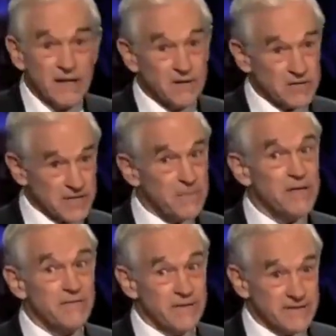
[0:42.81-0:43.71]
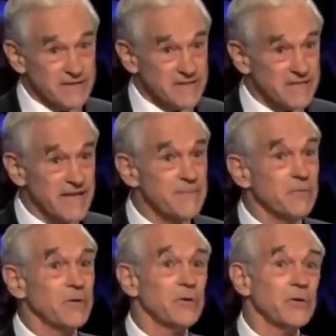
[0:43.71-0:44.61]
And there are some, even at this
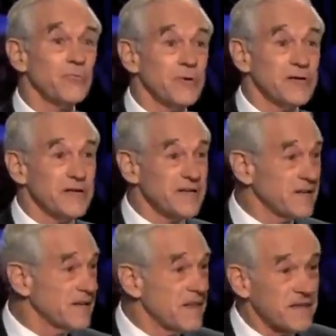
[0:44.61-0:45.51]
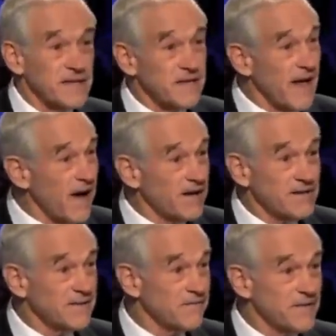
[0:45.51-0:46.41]
table, who didn't think
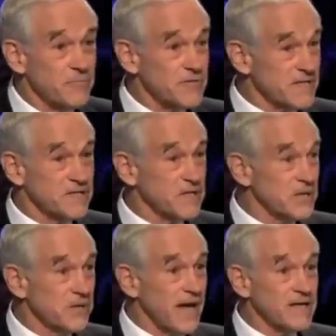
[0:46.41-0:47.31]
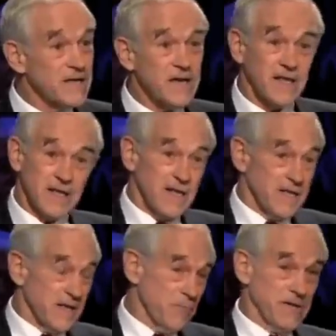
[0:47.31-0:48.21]
auditing the Fed was such a good idea,
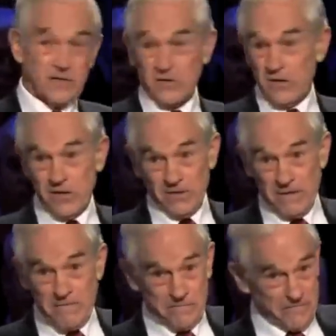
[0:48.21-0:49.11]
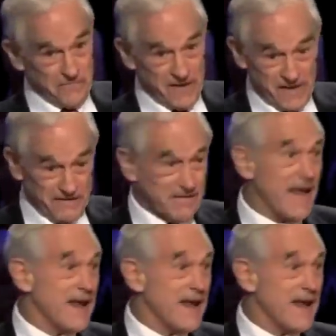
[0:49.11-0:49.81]
that we could call up the Fed